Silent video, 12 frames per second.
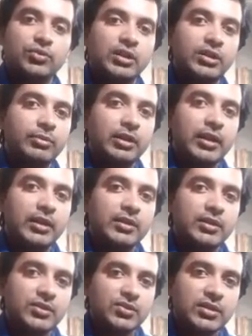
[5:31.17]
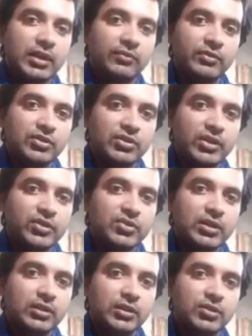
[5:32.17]
the ribbon-like style which is
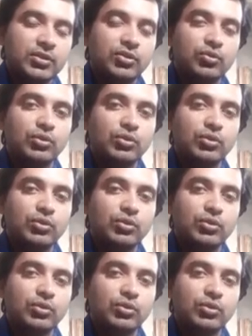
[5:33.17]
extended